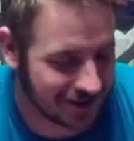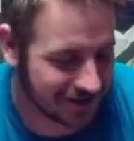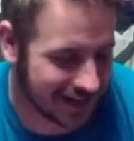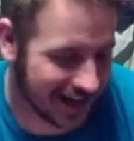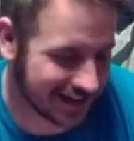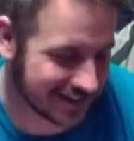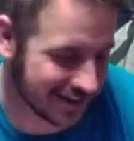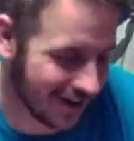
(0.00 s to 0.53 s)
dude,
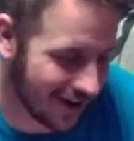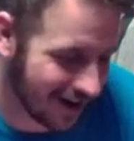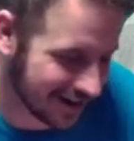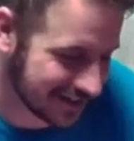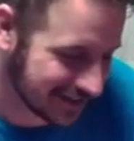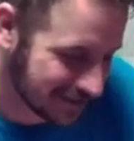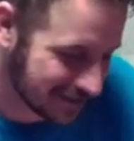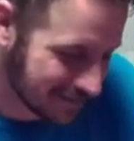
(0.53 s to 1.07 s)
that is
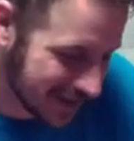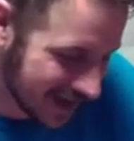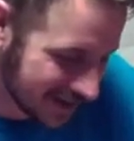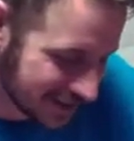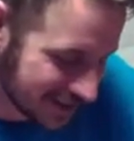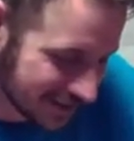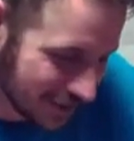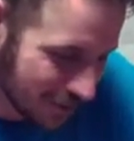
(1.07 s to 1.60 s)
awesome. That
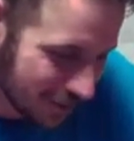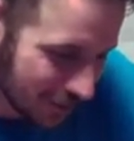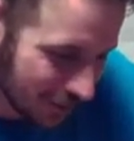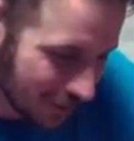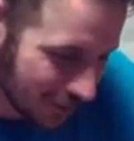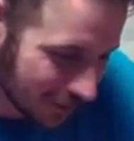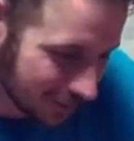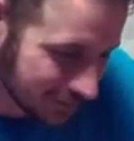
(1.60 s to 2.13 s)
is so
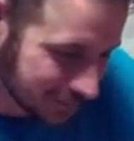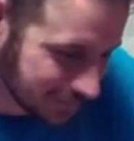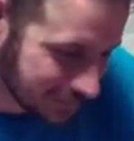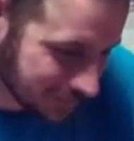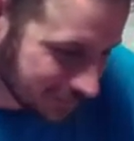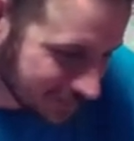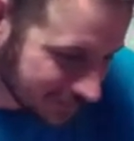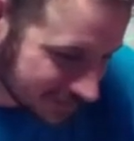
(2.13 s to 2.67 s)
cool.
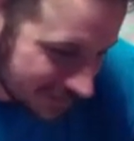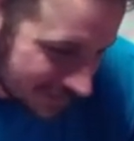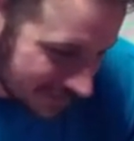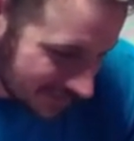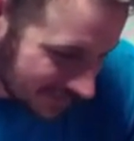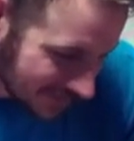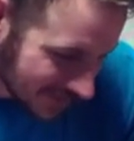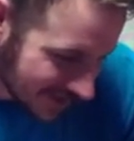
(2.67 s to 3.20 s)

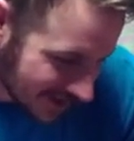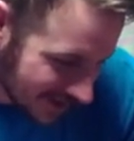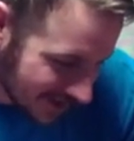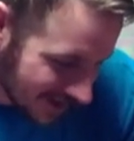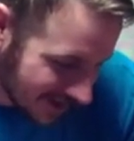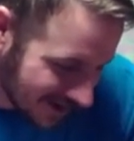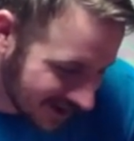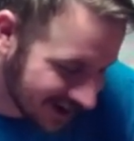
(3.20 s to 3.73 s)

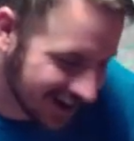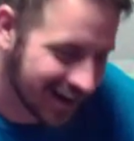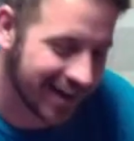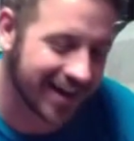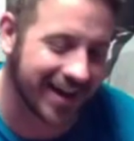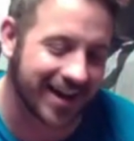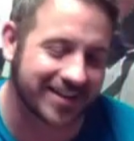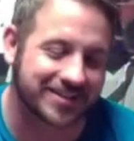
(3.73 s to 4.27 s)

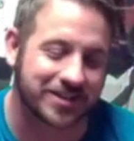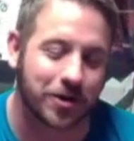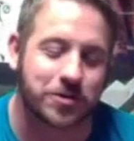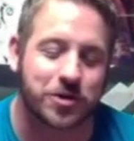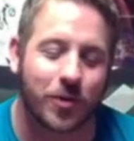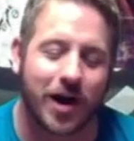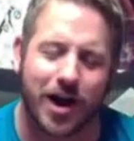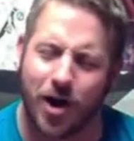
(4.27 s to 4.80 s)
So
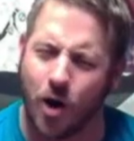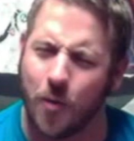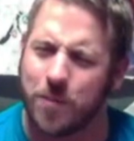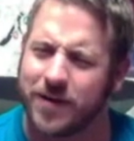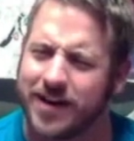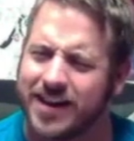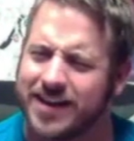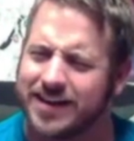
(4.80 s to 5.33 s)
do I
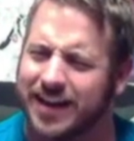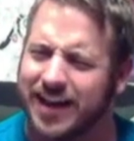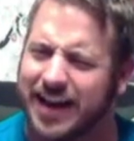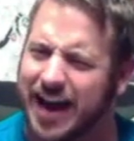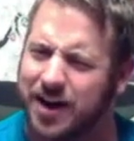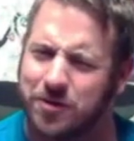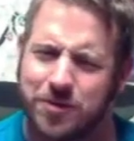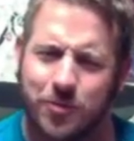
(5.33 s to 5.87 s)
open it?
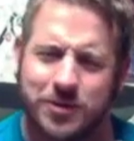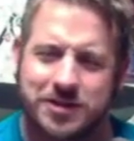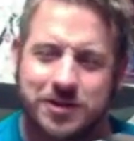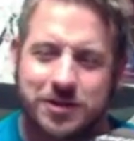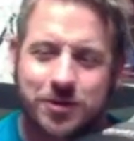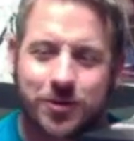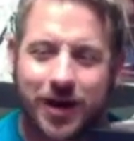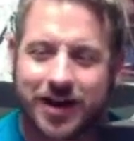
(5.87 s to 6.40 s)
Like, I don't know what to
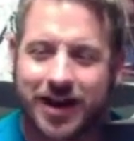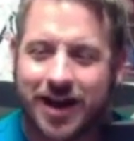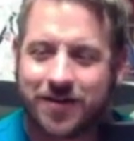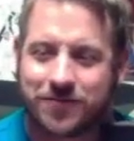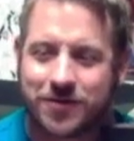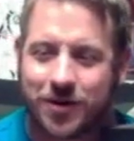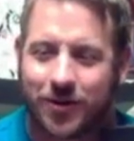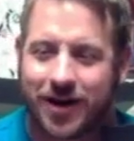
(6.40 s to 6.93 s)
do. I
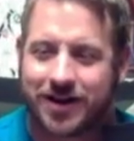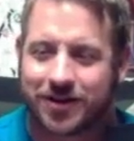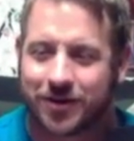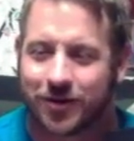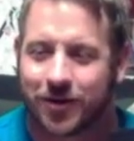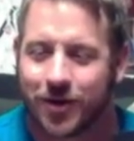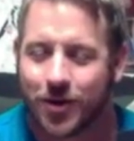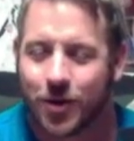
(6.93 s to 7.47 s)
have no
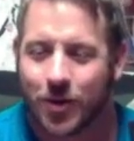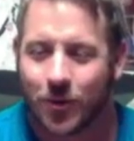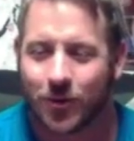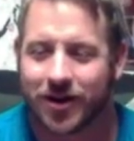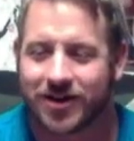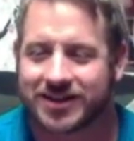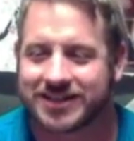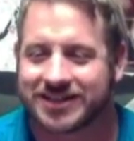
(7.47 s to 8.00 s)
idea.
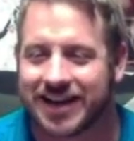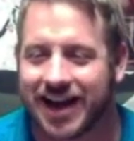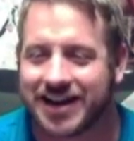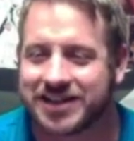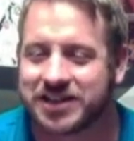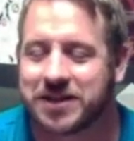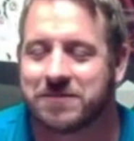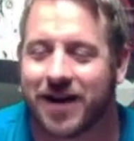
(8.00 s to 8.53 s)
Where is
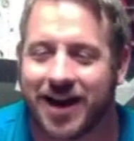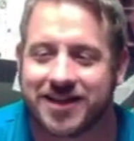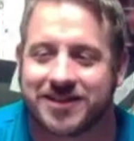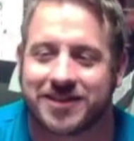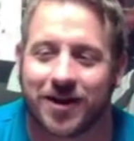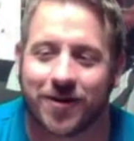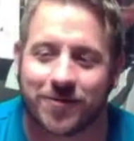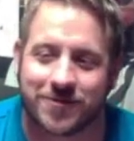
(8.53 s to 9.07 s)
Side Sheep? I
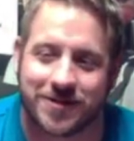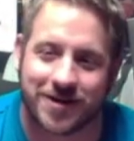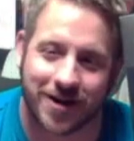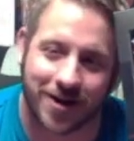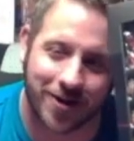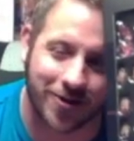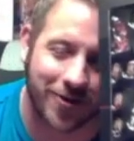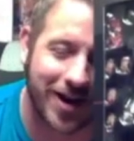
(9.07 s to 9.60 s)
don't
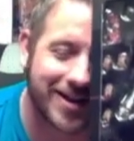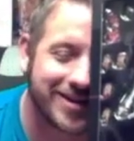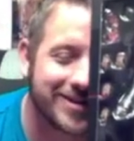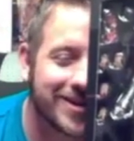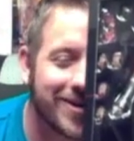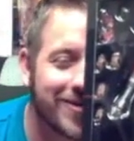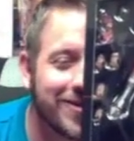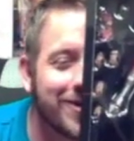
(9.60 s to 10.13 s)
know. I
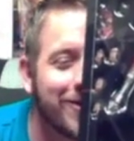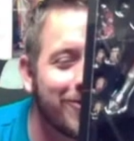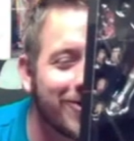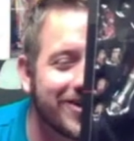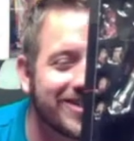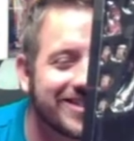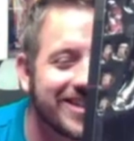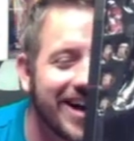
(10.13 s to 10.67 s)
don't know
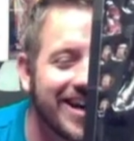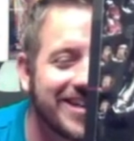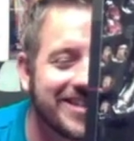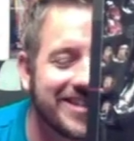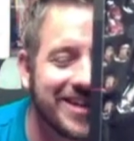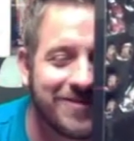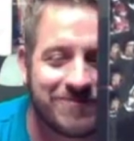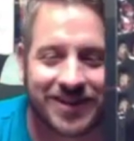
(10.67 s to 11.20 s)
where Side
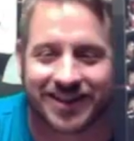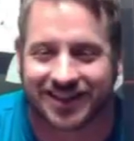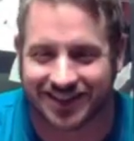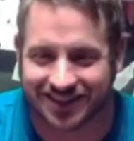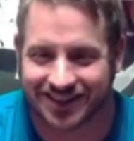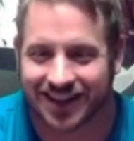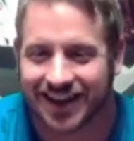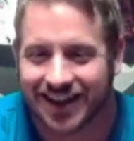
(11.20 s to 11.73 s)
Sheep
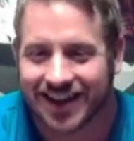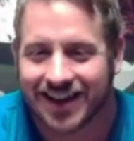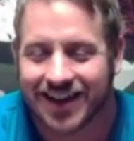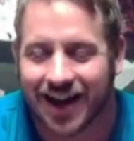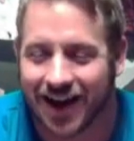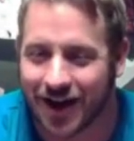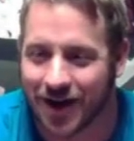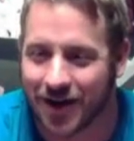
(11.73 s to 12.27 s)
is.
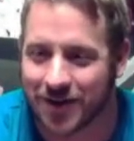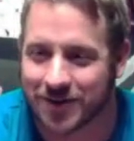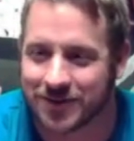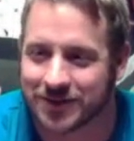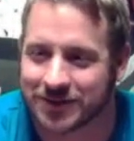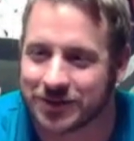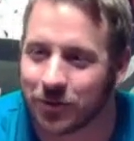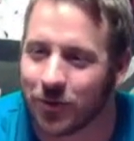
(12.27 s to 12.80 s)

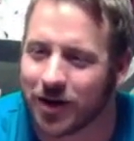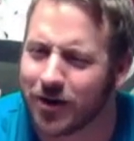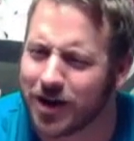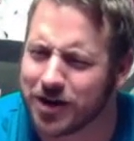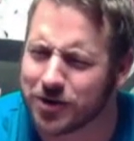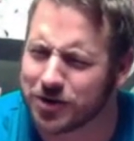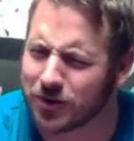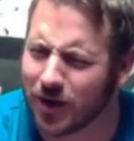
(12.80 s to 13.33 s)
So
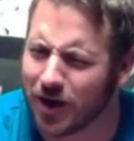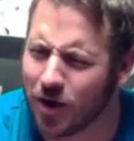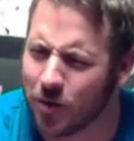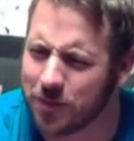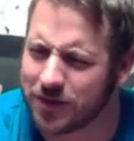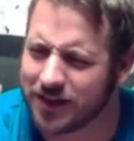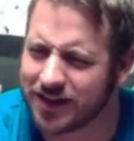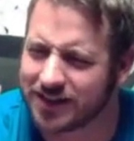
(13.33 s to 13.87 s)
what do? Do I
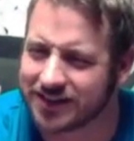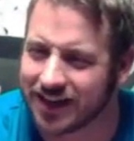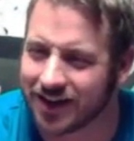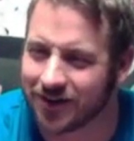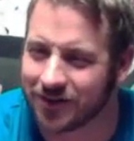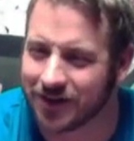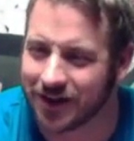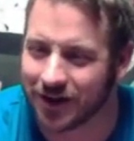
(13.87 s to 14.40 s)
open this? I
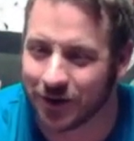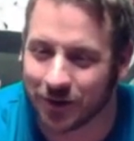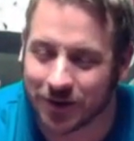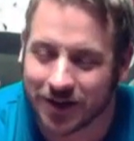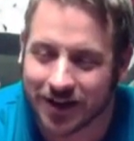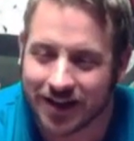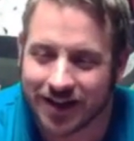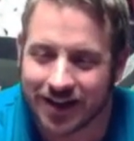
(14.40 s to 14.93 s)
don't know.